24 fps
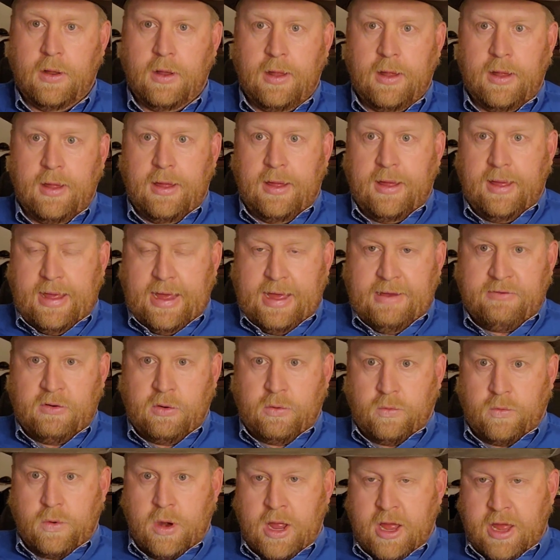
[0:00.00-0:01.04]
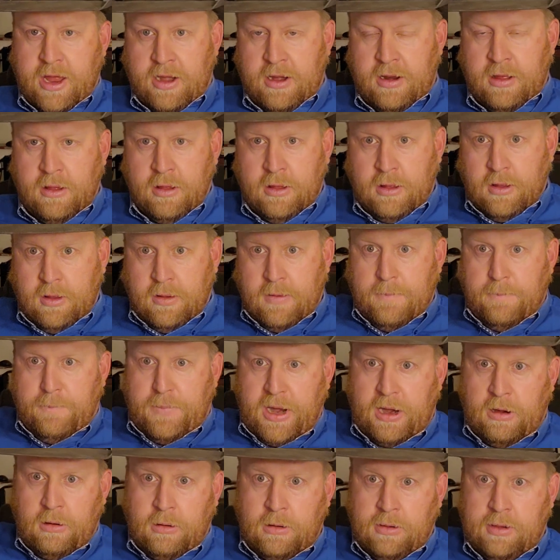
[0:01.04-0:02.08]
Have it run
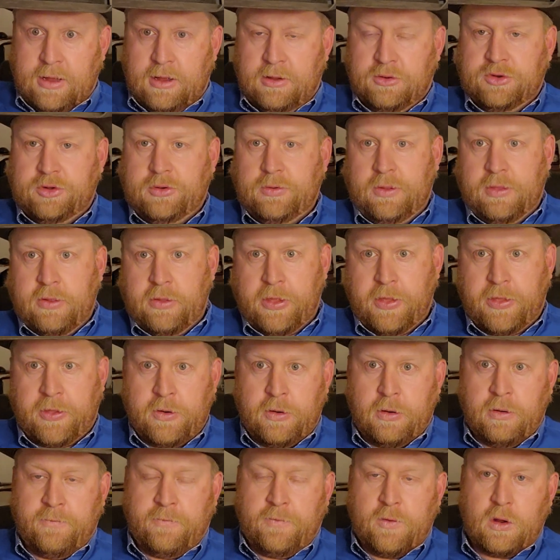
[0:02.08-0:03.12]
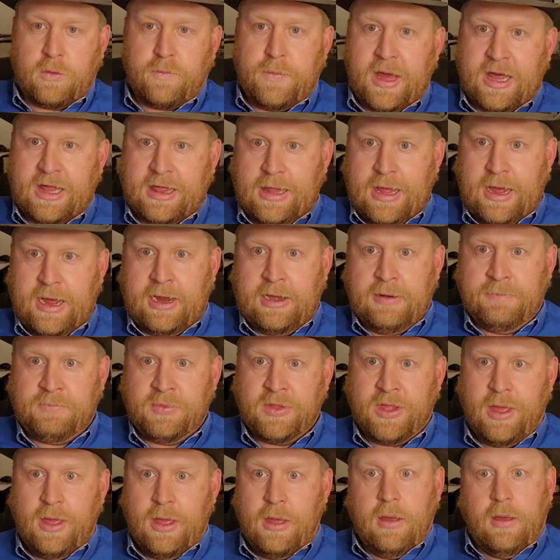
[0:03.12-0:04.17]
parallel to either the third or first base line,
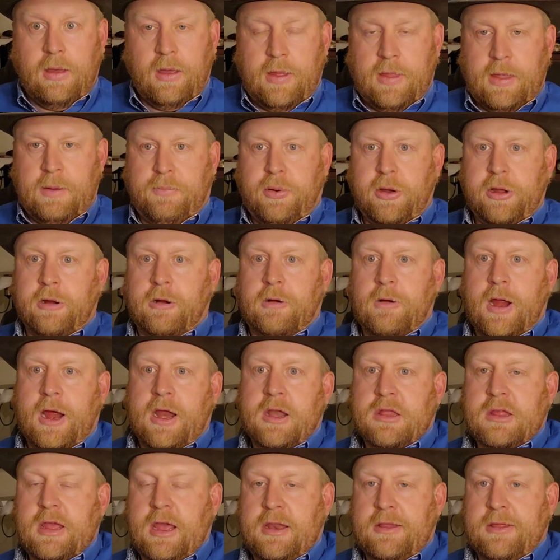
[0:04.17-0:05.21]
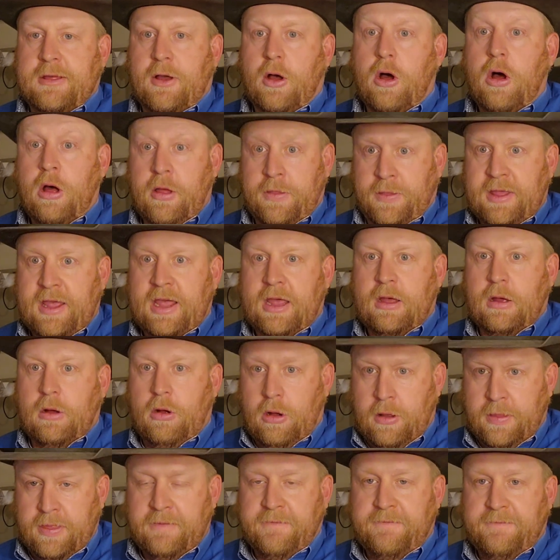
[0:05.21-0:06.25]
and then put your grandstands on
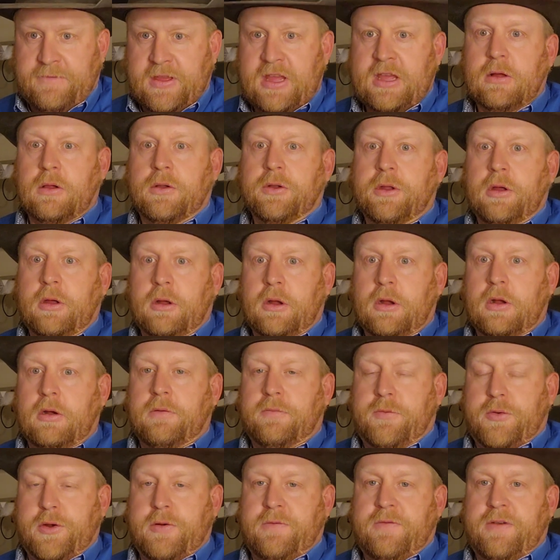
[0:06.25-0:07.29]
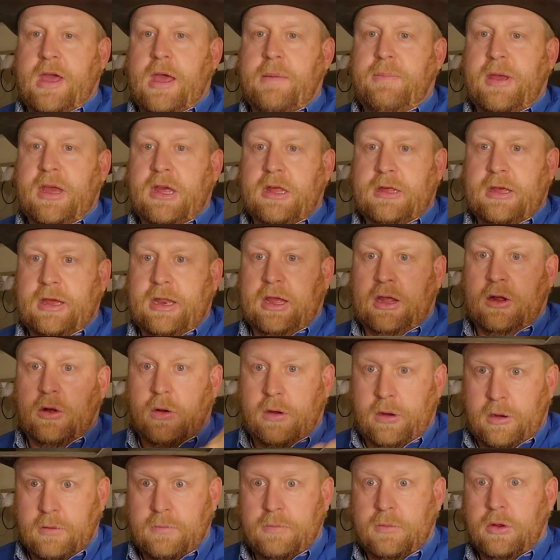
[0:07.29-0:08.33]
the field for your VIP seating or
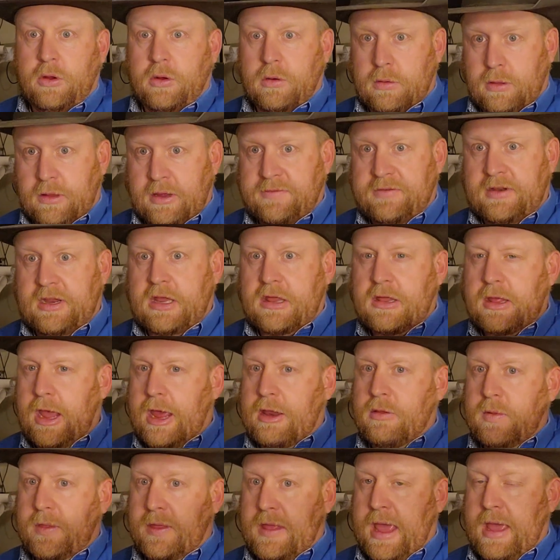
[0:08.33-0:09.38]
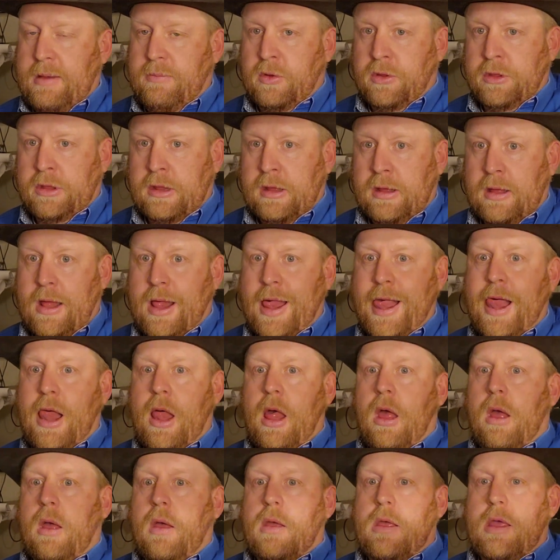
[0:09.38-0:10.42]
your lifted stands with tables.
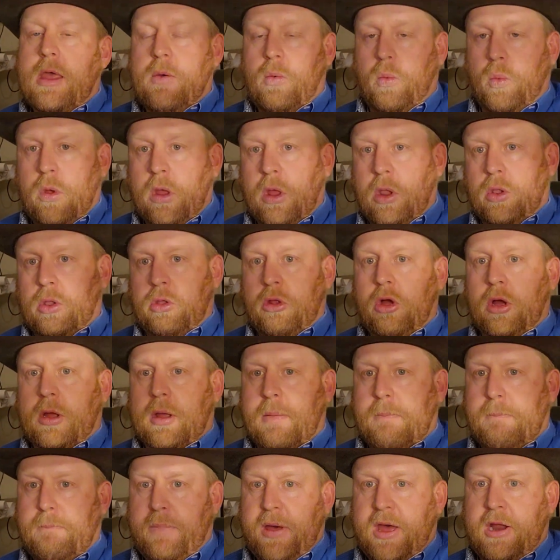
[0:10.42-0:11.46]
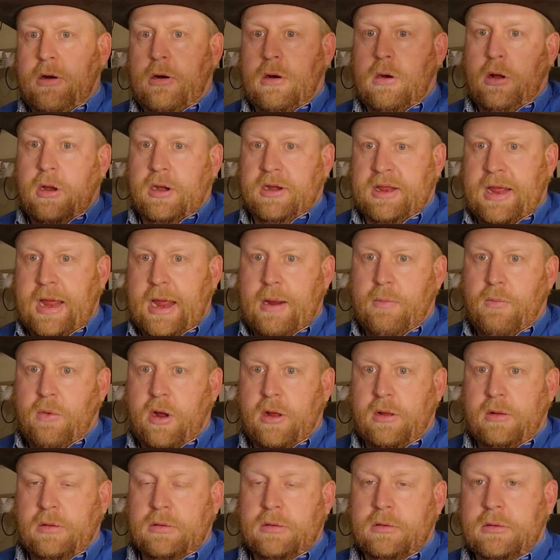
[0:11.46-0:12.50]
It will look better on camera.
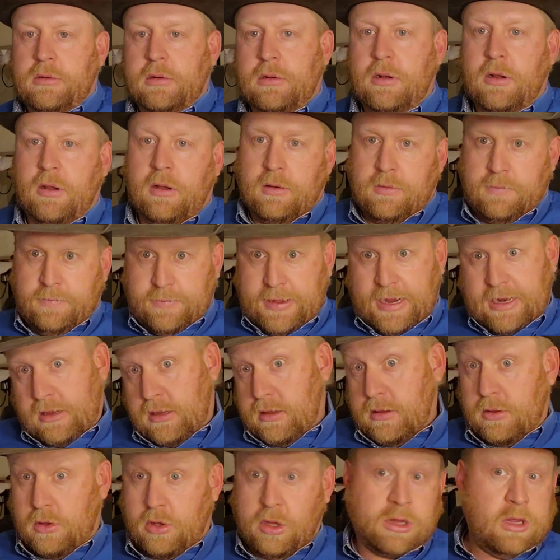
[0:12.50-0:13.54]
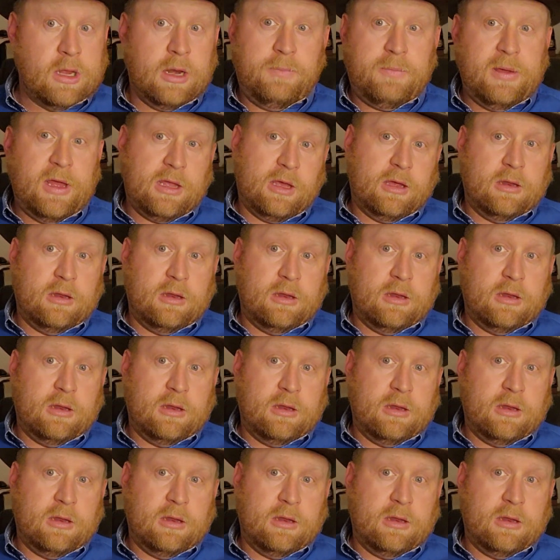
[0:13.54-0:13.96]
That's just an opinion.